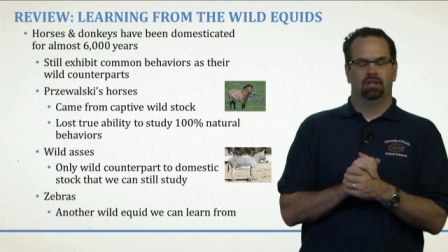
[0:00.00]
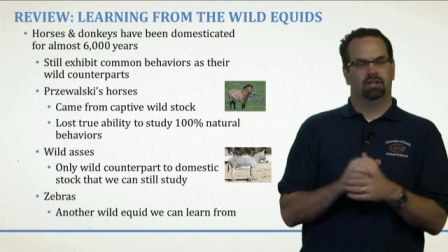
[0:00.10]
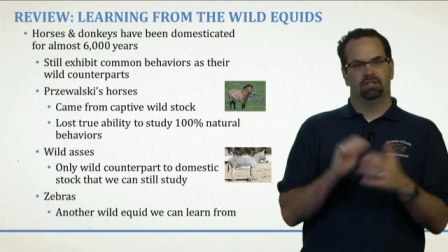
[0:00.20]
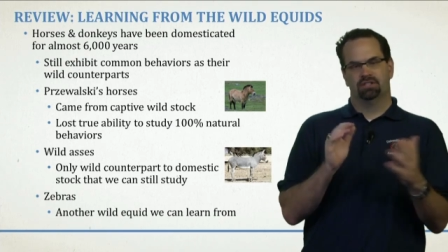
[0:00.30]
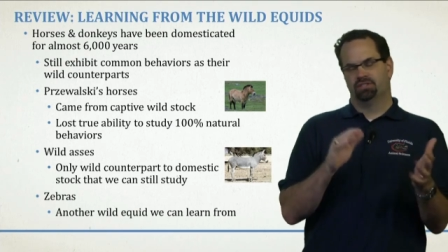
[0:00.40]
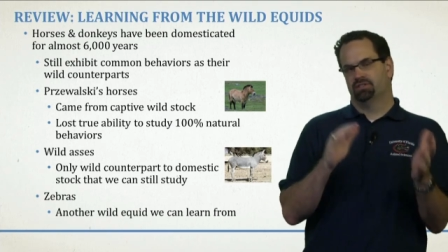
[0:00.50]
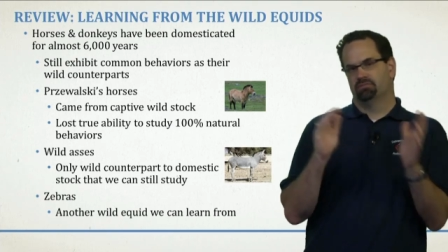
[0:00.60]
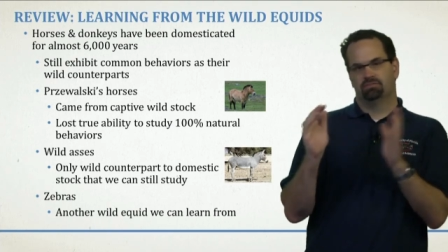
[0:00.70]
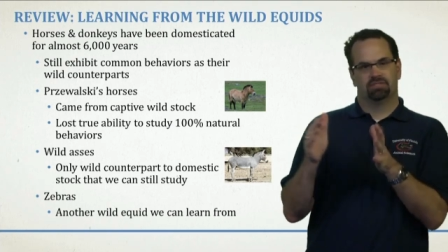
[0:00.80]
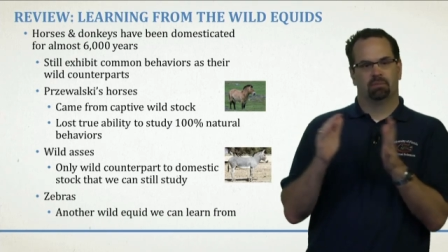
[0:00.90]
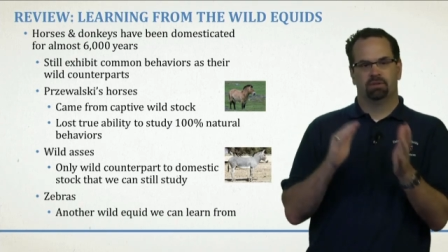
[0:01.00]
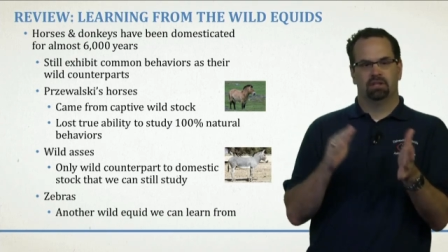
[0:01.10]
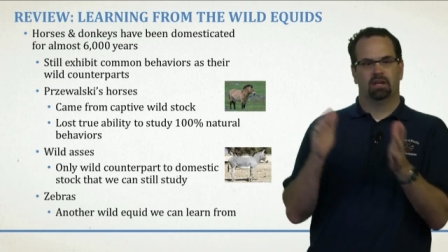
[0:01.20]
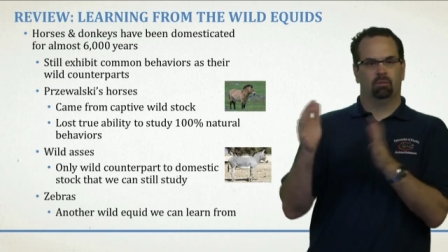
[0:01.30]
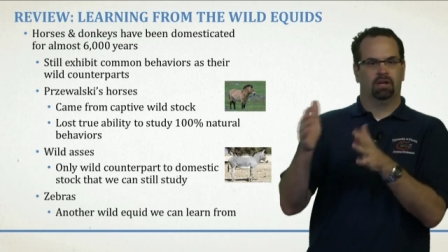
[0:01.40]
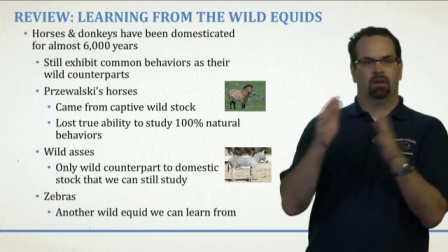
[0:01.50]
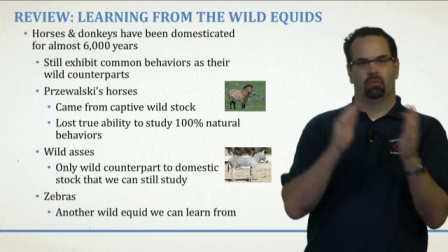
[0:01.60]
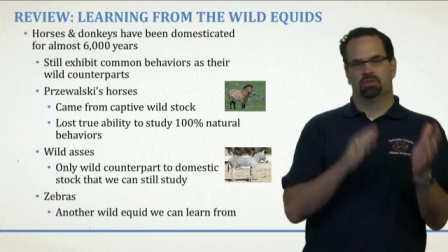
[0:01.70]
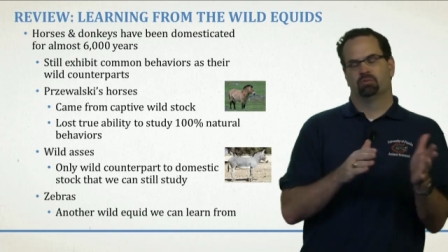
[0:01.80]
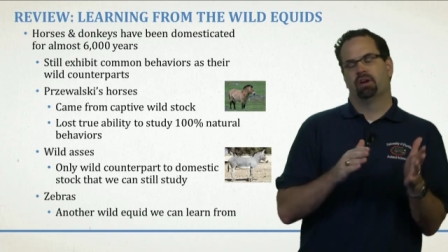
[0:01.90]
is something that we can
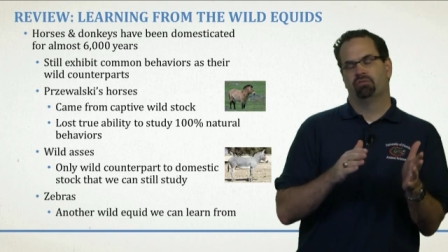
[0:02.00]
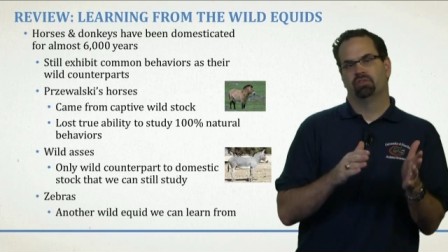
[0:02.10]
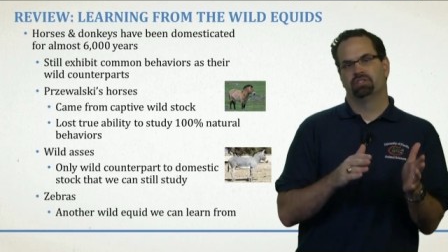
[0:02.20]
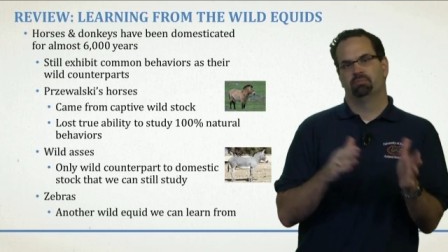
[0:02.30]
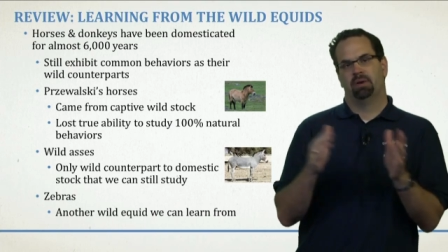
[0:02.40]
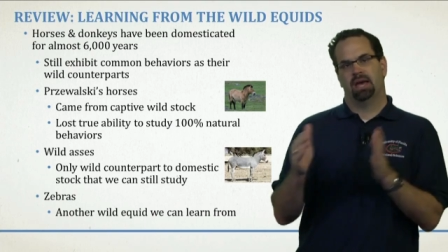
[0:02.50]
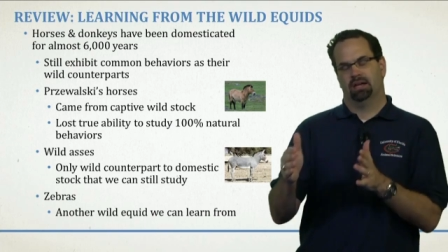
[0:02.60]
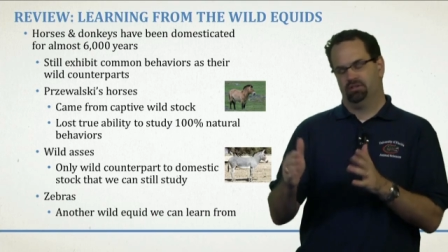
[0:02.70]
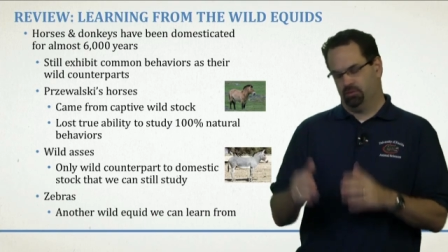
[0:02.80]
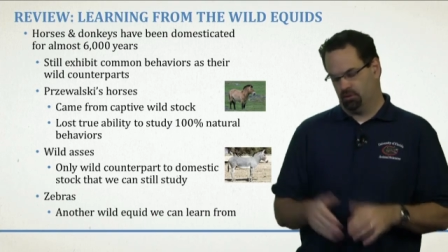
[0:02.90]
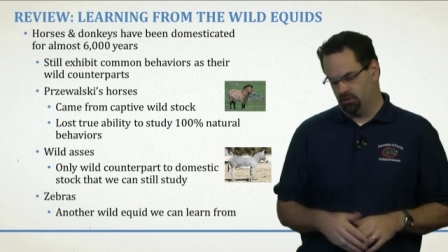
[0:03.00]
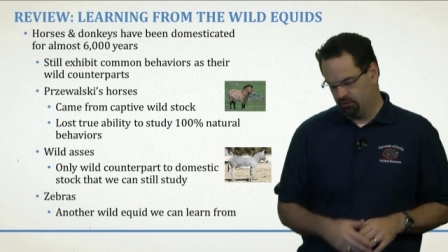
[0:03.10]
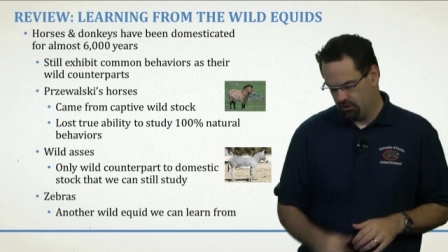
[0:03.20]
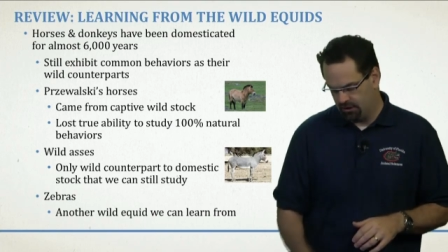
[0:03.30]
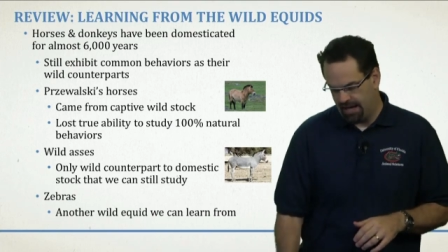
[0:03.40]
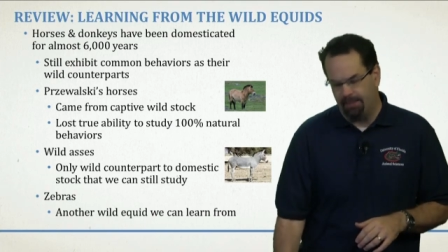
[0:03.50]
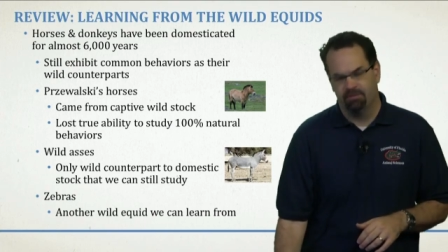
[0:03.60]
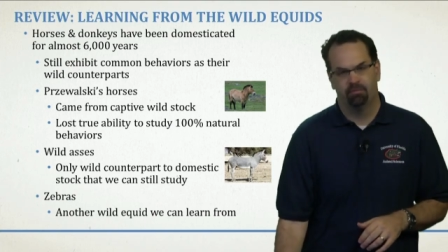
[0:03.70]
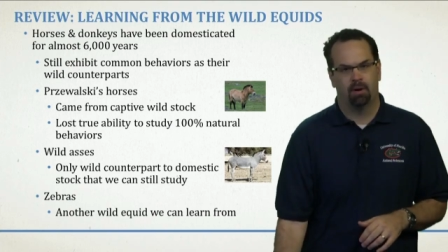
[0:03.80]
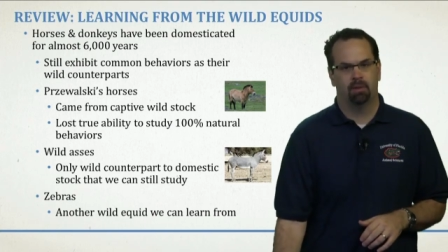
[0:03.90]
always reference back to our
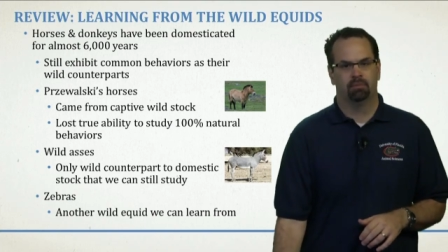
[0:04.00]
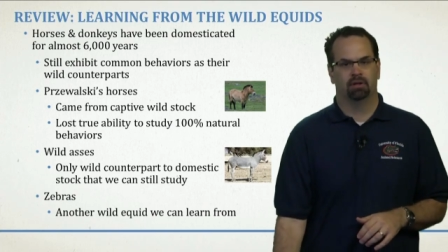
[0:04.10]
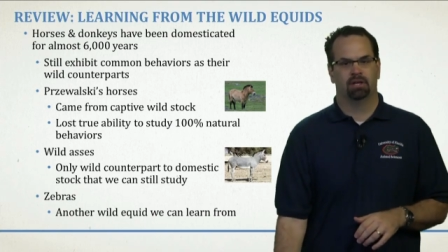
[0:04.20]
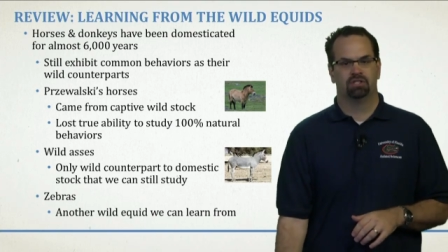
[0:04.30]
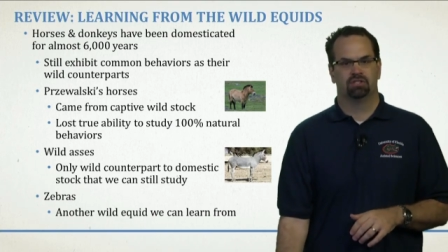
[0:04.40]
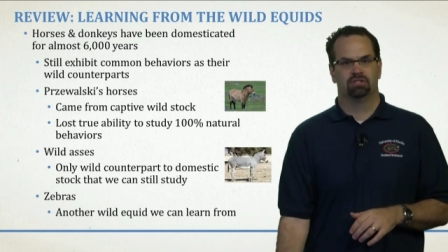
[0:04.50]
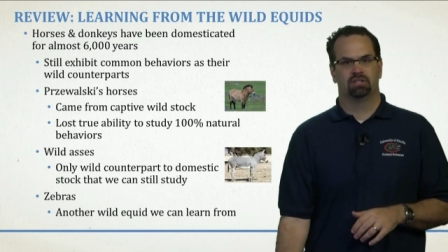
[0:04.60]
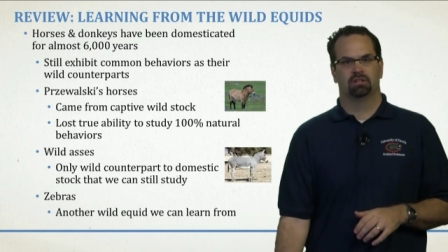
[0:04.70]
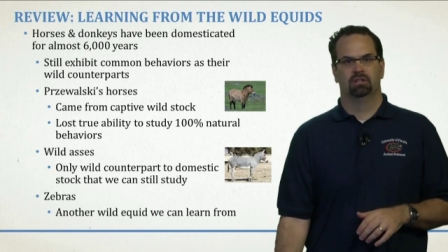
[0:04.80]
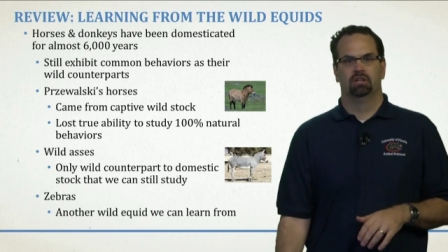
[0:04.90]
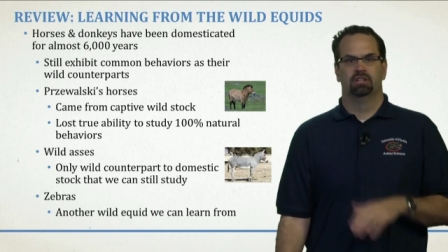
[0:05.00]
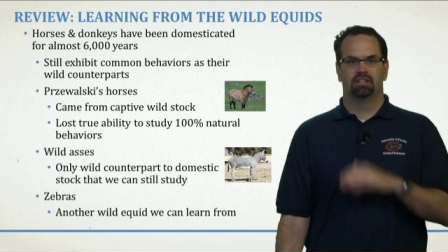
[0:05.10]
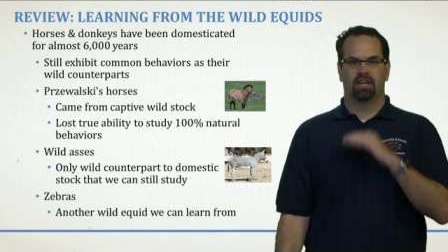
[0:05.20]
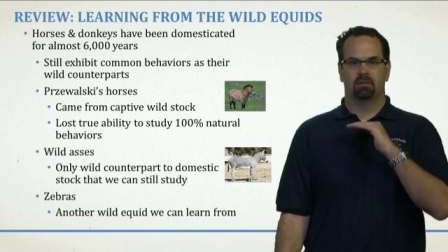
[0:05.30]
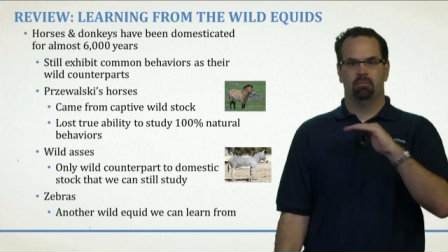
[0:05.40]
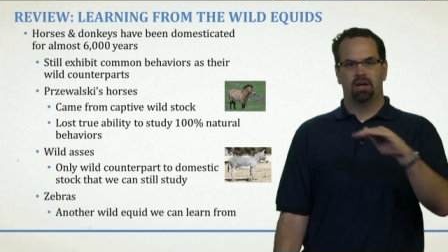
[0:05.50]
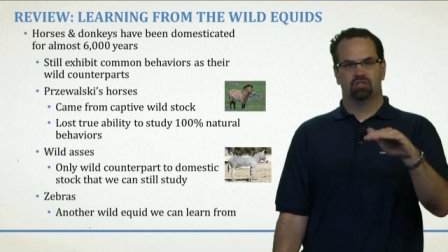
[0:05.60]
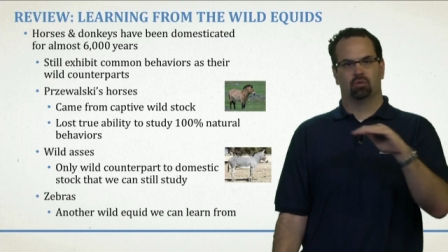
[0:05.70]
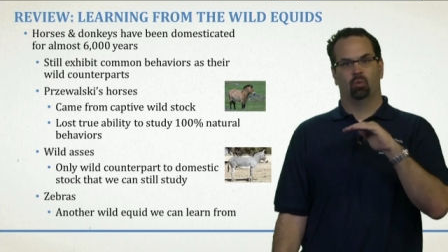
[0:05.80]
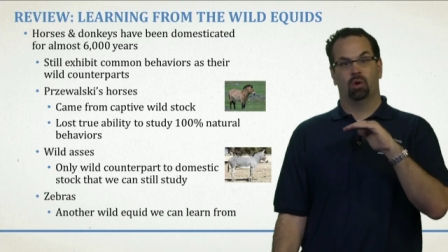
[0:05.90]
captive population to kind of
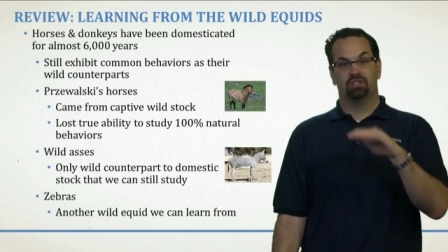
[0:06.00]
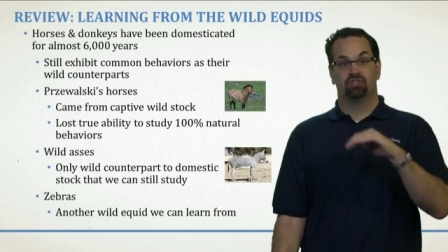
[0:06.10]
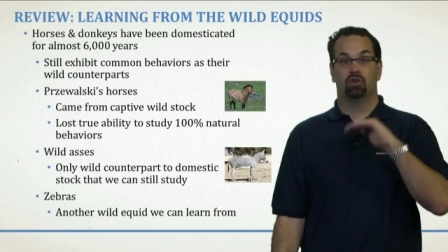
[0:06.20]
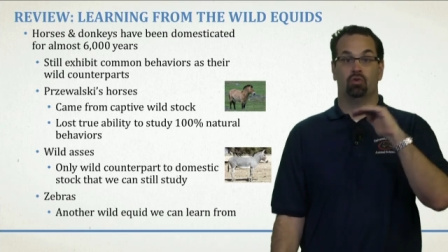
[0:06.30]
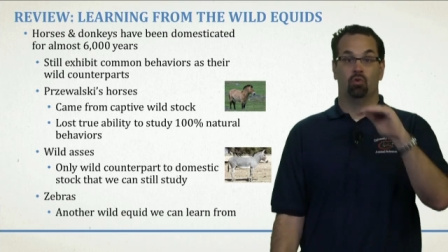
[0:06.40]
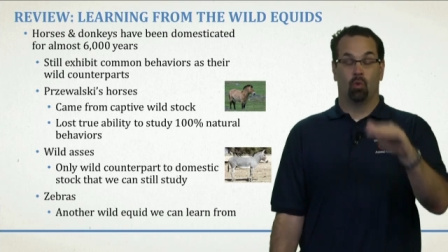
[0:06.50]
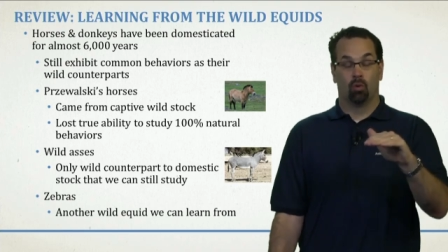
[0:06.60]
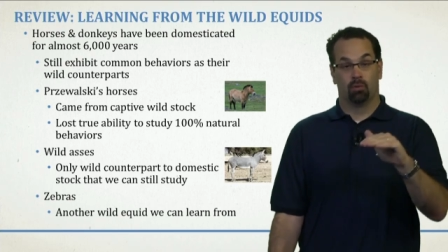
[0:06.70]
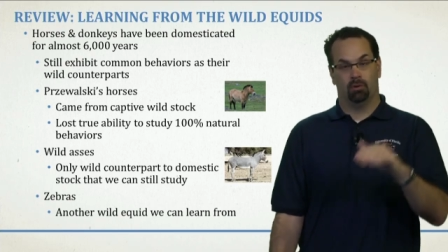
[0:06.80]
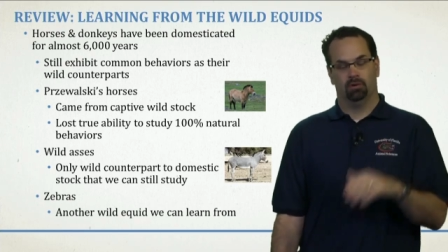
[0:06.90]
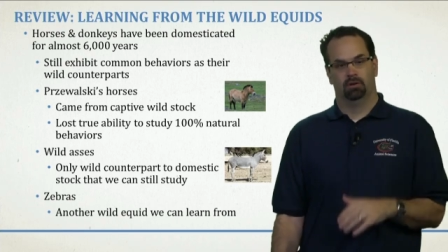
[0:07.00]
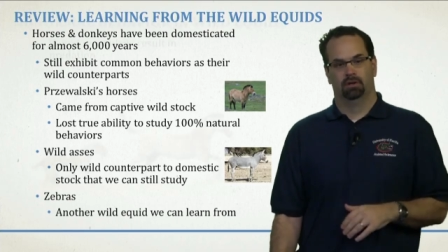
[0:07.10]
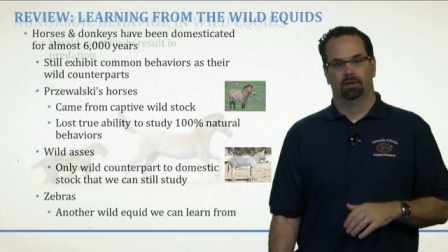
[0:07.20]
measure what's normal.